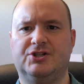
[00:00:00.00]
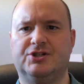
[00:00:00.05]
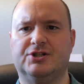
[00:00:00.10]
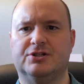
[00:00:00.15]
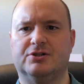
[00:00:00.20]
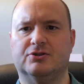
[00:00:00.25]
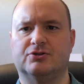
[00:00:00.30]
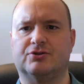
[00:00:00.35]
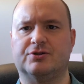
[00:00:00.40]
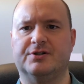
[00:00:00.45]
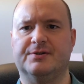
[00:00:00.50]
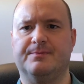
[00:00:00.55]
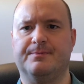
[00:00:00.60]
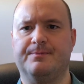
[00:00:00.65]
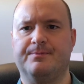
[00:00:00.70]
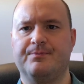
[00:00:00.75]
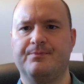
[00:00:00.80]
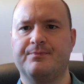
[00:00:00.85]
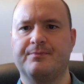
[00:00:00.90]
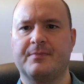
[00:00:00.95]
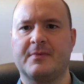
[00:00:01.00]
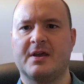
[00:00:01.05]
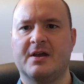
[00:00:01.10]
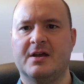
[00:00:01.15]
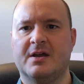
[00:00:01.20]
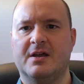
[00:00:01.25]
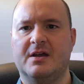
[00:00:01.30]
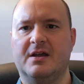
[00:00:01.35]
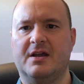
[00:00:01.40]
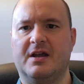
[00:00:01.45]
children
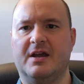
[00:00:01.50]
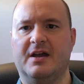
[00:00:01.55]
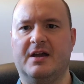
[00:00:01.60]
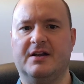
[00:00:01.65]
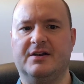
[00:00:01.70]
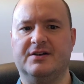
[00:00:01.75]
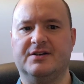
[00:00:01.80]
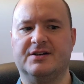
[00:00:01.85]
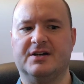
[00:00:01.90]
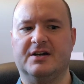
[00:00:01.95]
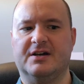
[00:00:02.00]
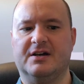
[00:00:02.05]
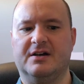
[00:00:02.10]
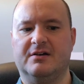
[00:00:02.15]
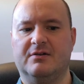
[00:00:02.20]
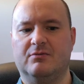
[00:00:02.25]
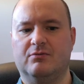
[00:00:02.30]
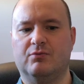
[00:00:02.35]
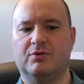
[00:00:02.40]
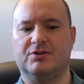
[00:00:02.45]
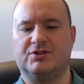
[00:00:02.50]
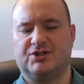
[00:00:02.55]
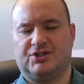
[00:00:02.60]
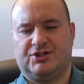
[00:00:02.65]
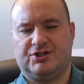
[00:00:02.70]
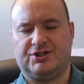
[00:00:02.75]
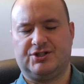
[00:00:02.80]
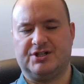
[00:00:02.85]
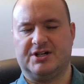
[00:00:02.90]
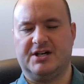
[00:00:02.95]
and uh,
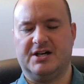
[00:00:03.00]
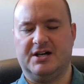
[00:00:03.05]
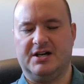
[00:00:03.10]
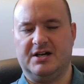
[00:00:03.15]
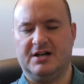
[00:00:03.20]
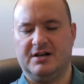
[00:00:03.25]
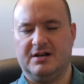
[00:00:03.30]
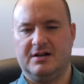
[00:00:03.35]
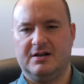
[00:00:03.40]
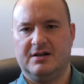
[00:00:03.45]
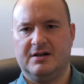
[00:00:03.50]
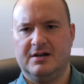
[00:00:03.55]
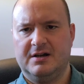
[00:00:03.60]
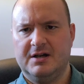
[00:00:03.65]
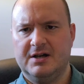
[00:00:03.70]
which uh,